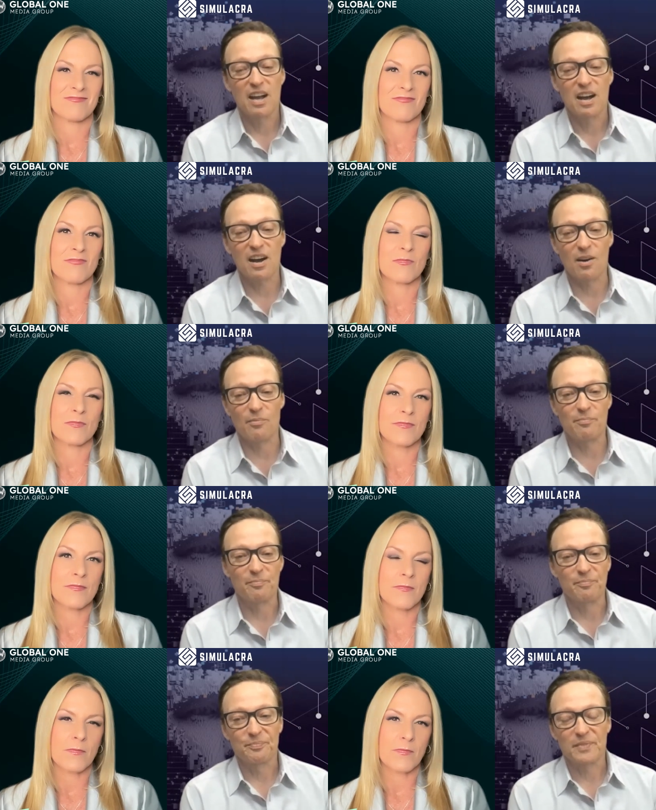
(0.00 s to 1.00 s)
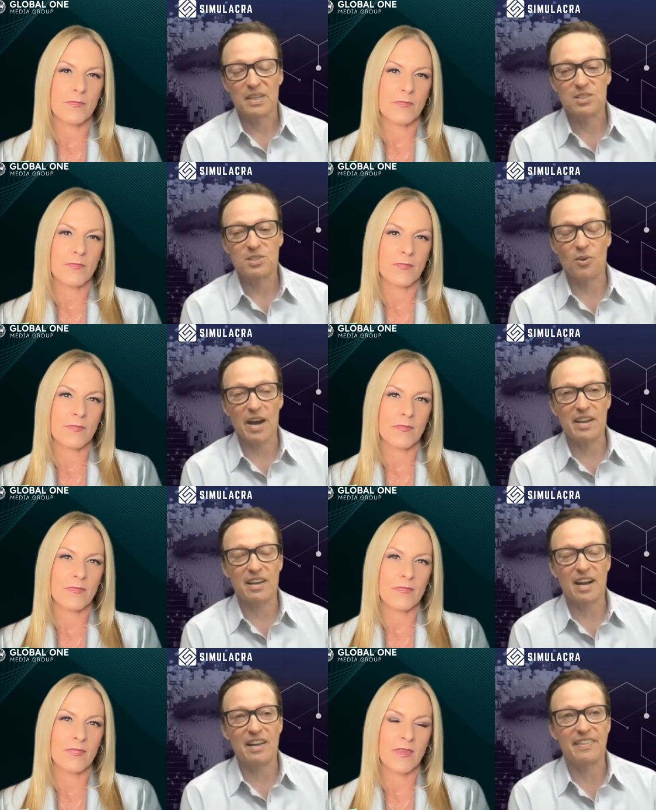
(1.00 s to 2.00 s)
Speaker 1: Um, so I,
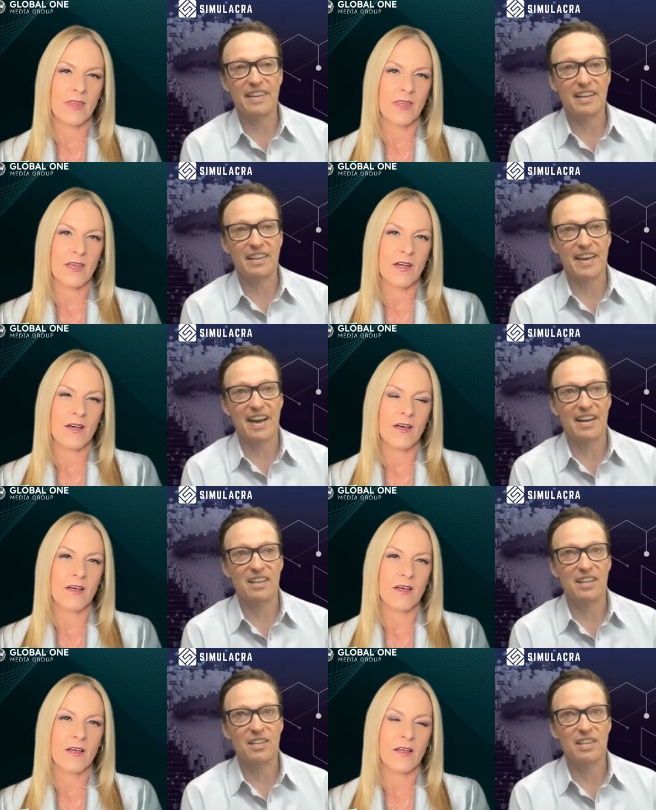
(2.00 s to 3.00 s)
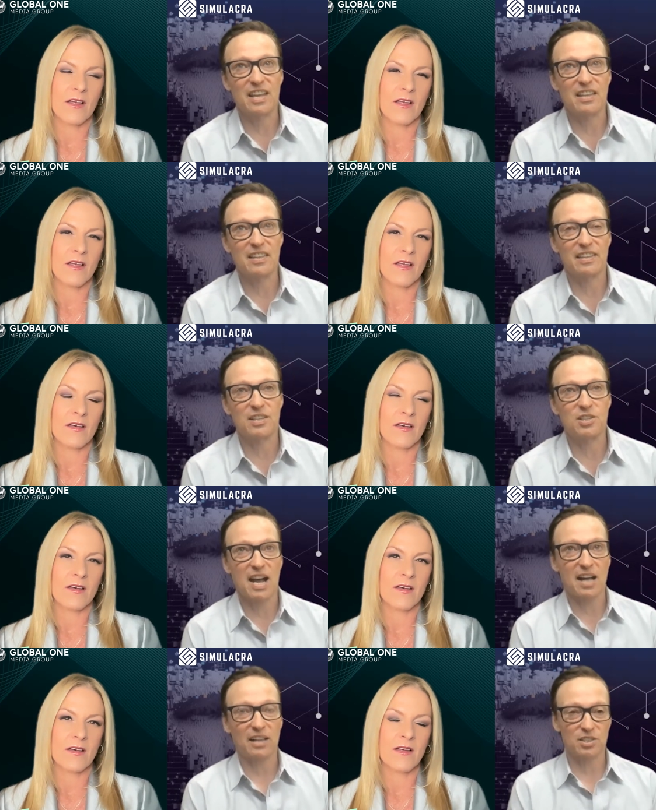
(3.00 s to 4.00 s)
I think that The the
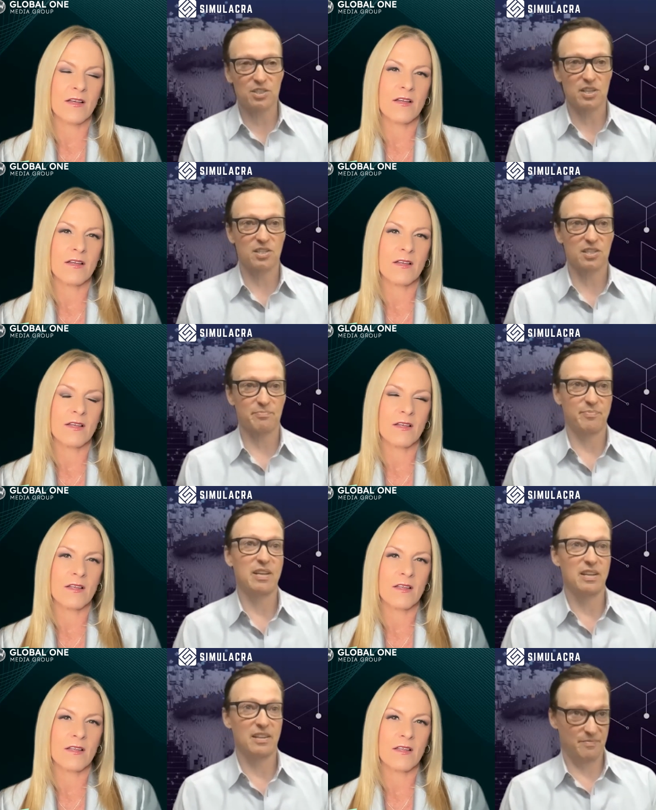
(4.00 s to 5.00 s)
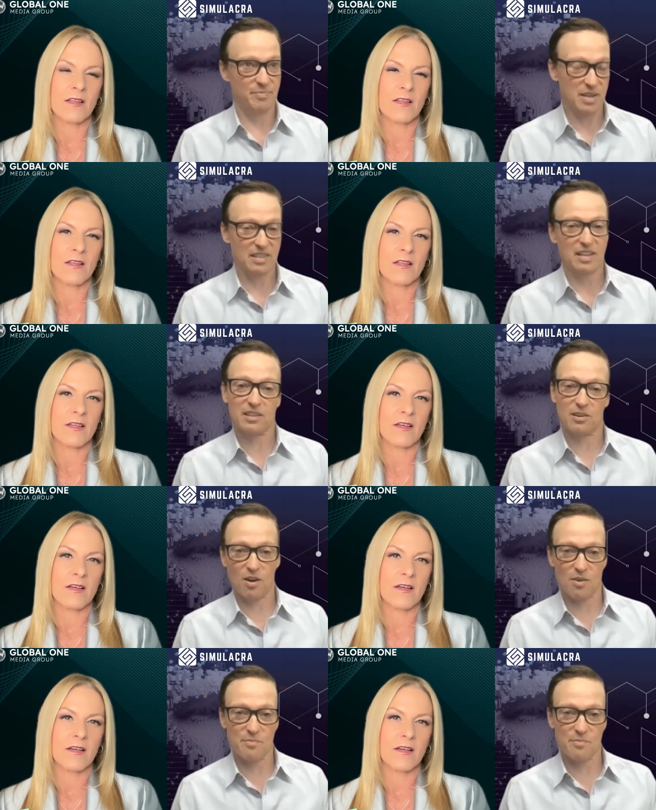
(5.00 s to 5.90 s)
challenges be, being that there are